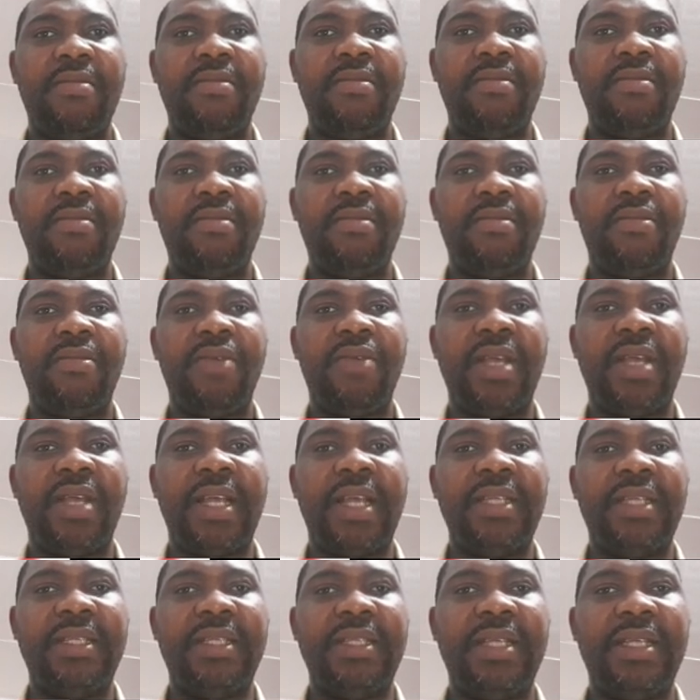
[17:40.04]
we can
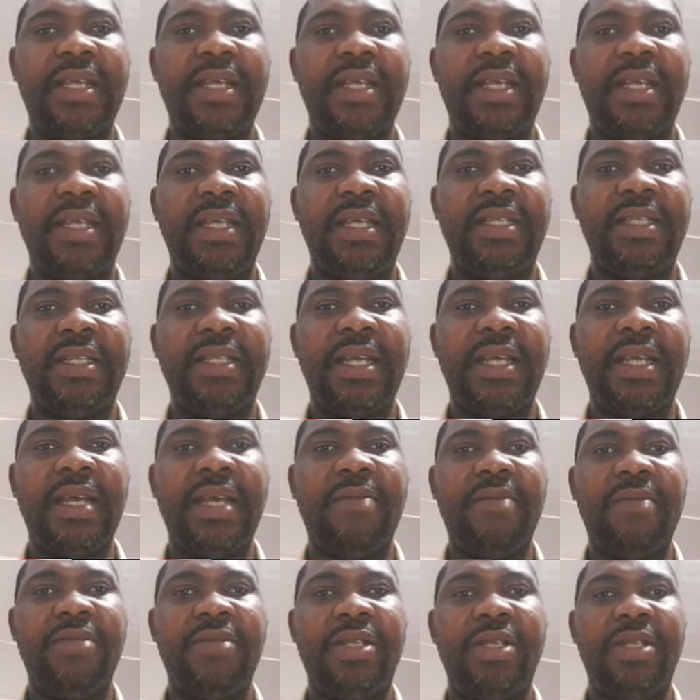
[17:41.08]
say is
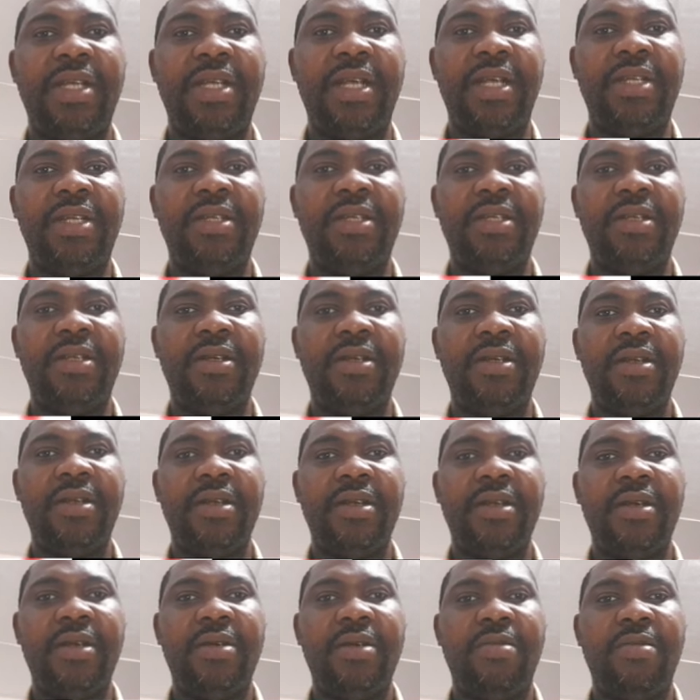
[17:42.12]
mgh,
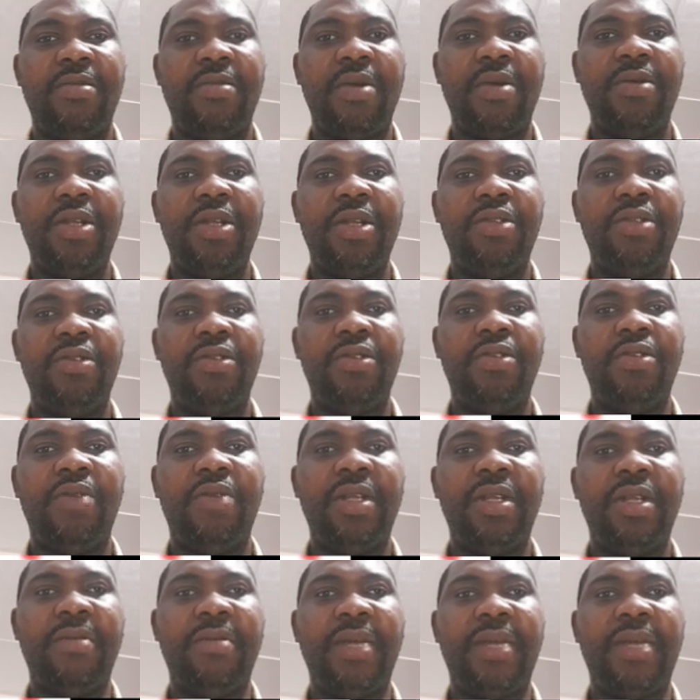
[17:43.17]
but we need to know what the
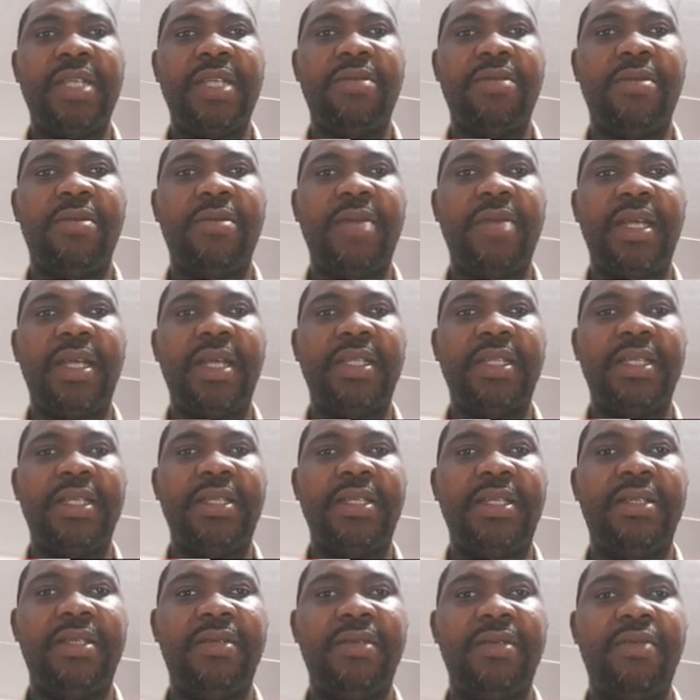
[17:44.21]
maximum height is.
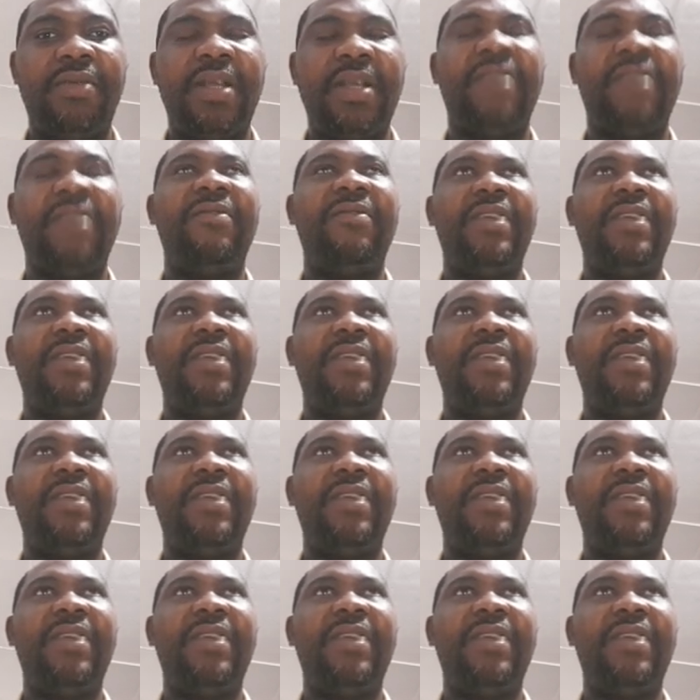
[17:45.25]
We can find